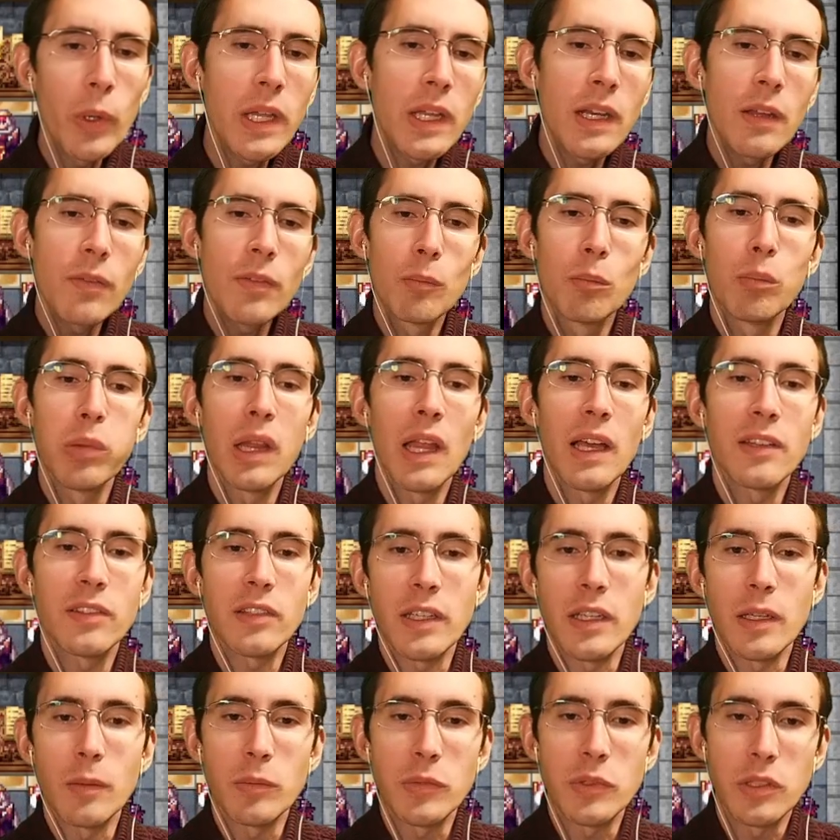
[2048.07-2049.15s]
We could even
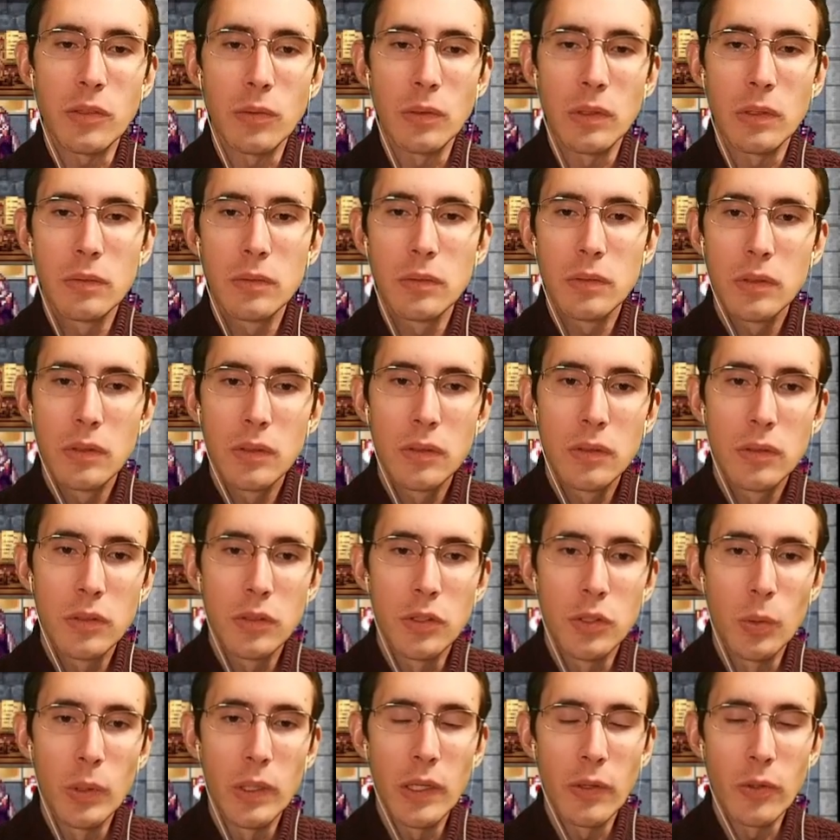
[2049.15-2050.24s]
blessing him to
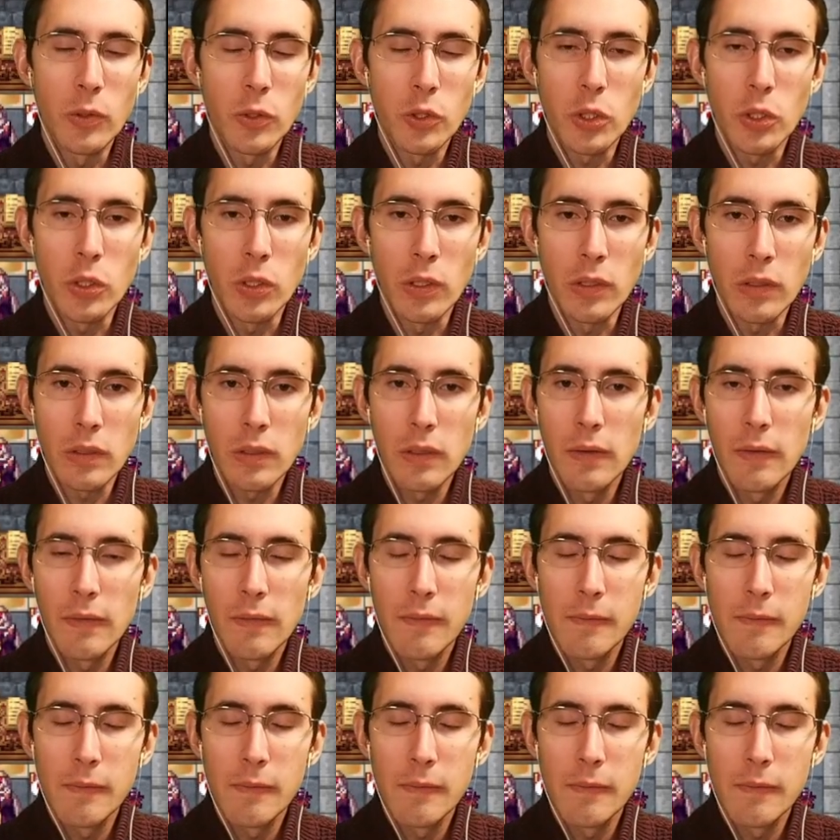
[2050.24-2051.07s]
do another turn.